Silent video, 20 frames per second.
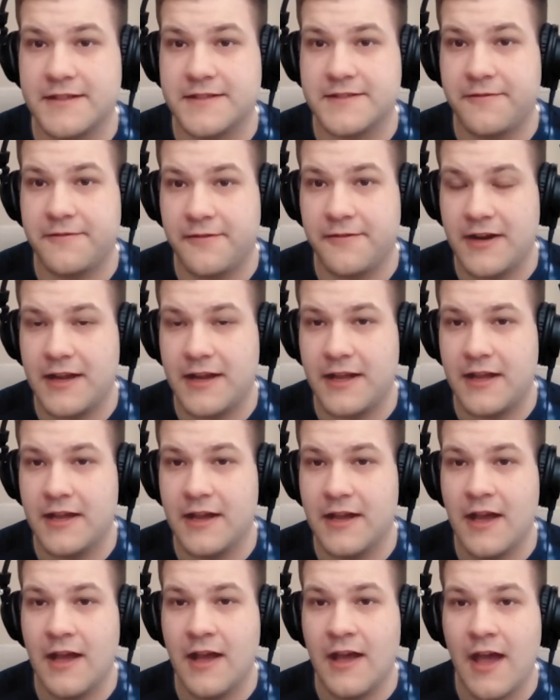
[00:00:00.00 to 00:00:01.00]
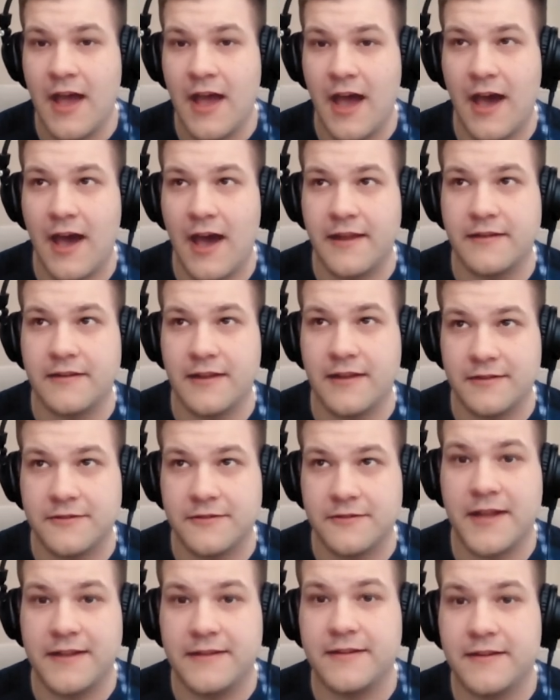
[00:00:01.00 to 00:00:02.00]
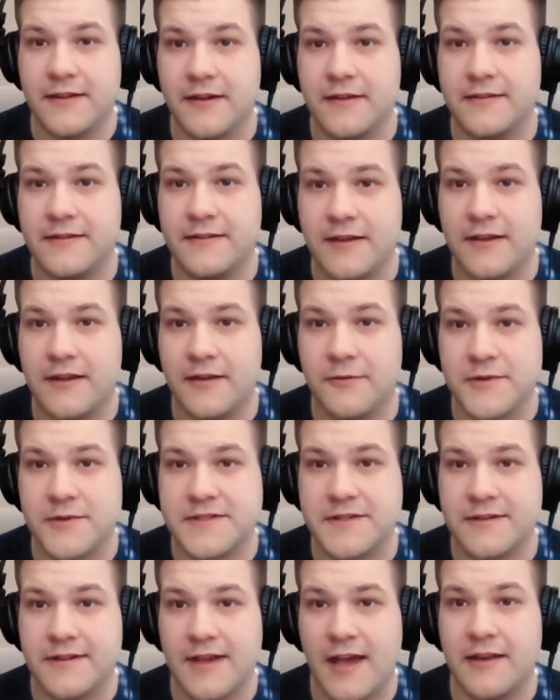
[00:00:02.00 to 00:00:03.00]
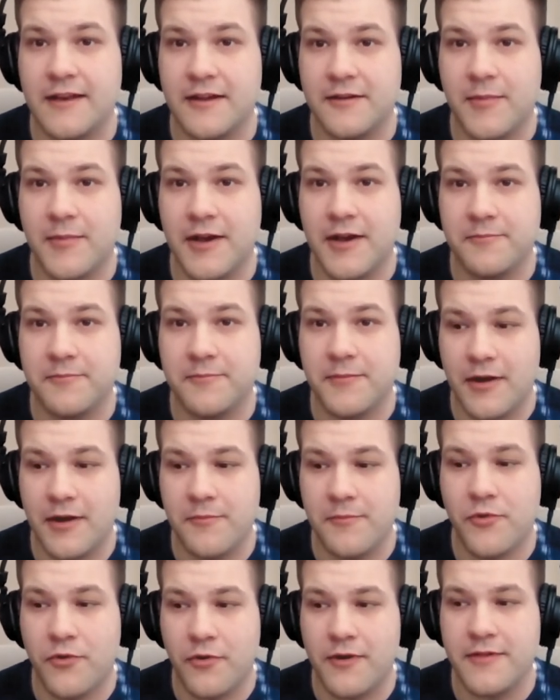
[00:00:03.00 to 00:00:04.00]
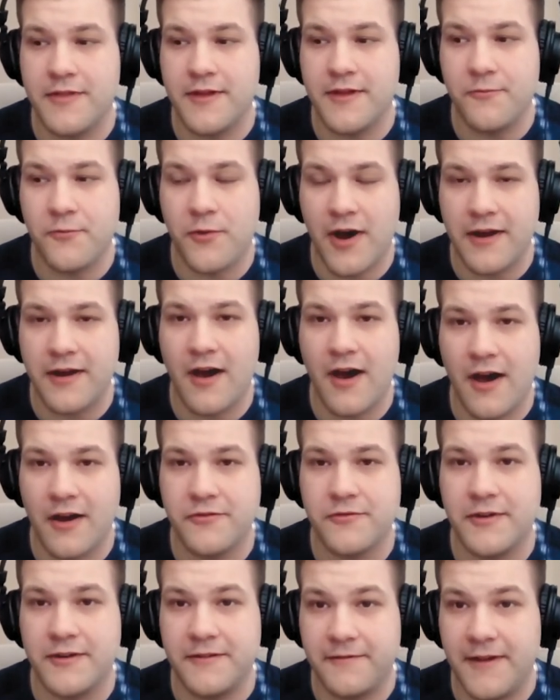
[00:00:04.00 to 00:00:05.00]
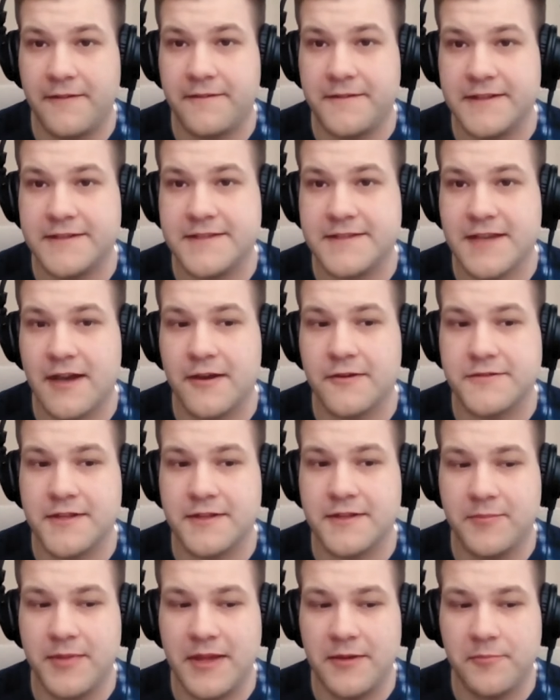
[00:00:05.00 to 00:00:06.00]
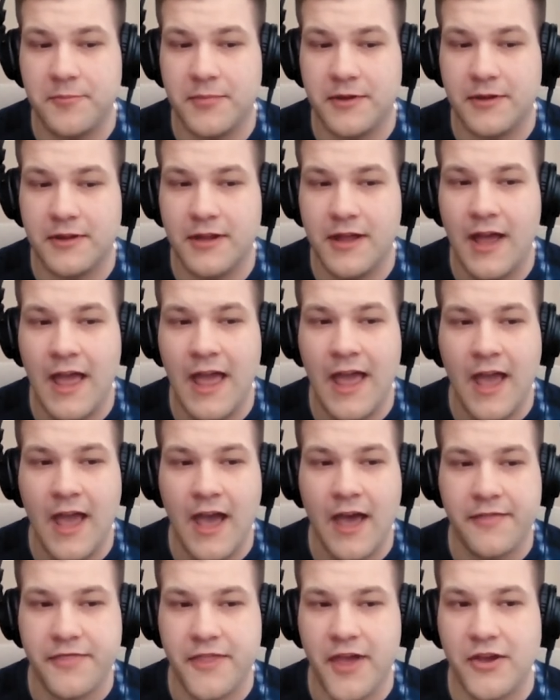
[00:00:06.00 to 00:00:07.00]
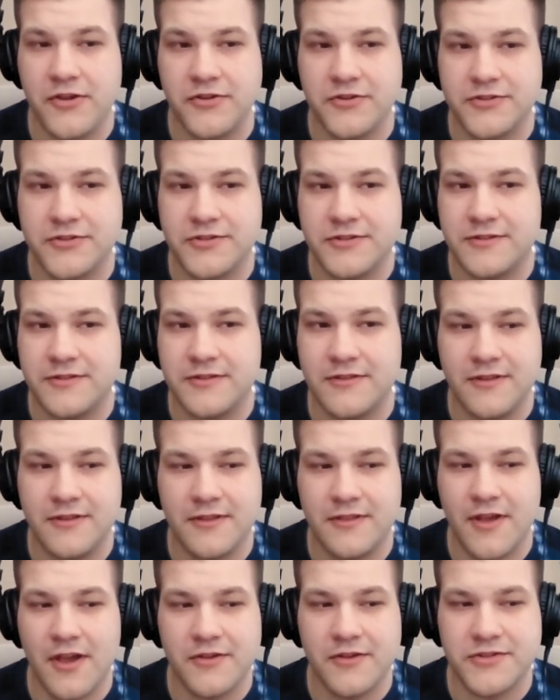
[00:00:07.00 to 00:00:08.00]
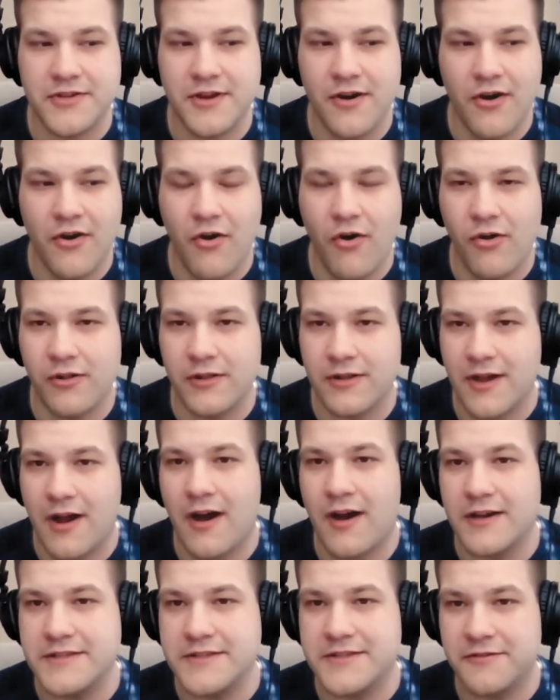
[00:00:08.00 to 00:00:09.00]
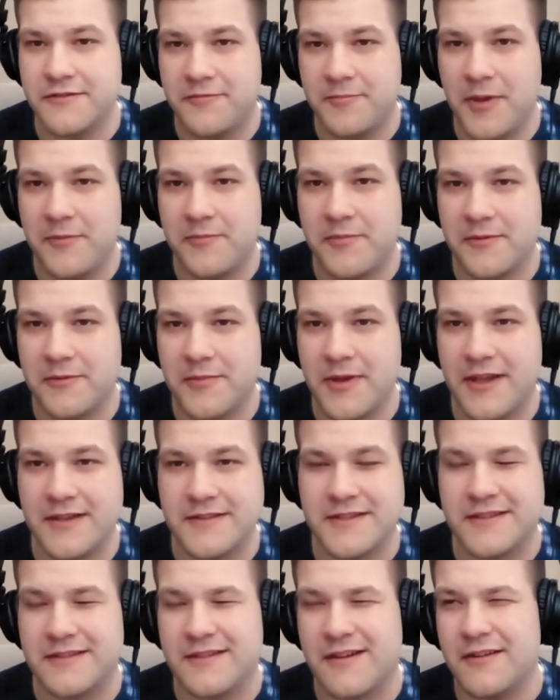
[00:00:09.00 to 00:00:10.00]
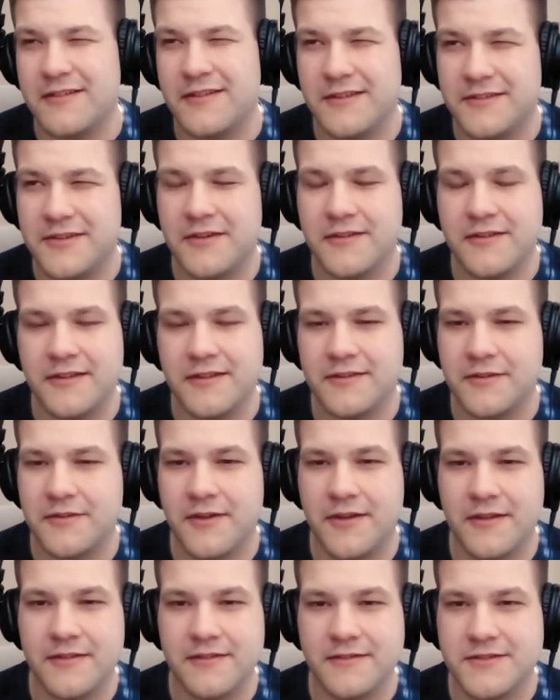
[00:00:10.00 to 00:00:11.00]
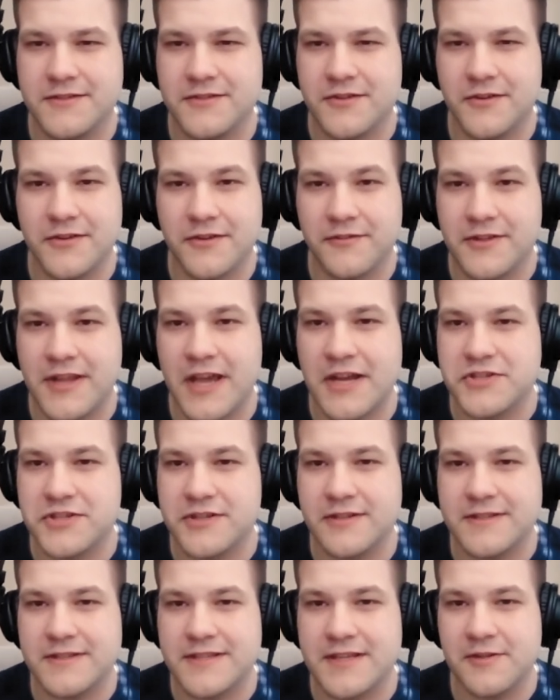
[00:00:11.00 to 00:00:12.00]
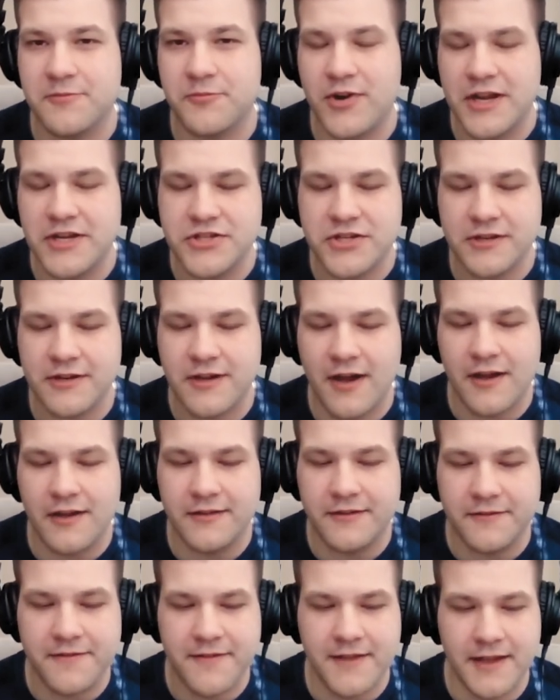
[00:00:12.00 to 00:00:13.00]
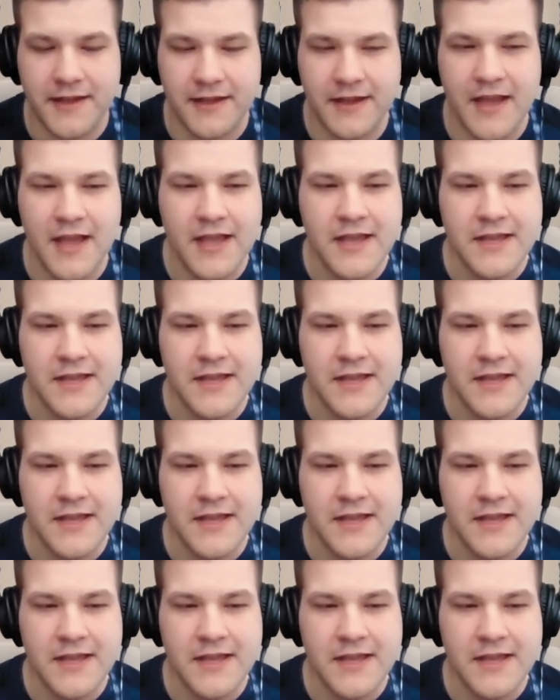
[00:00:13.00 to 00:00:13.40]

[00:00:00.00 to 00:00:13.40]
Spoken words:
is free. And in 2019, it was attended by more than 150,000 people. And those are all kinds of people because it kind of turned into a sort of national celebration kind of thing.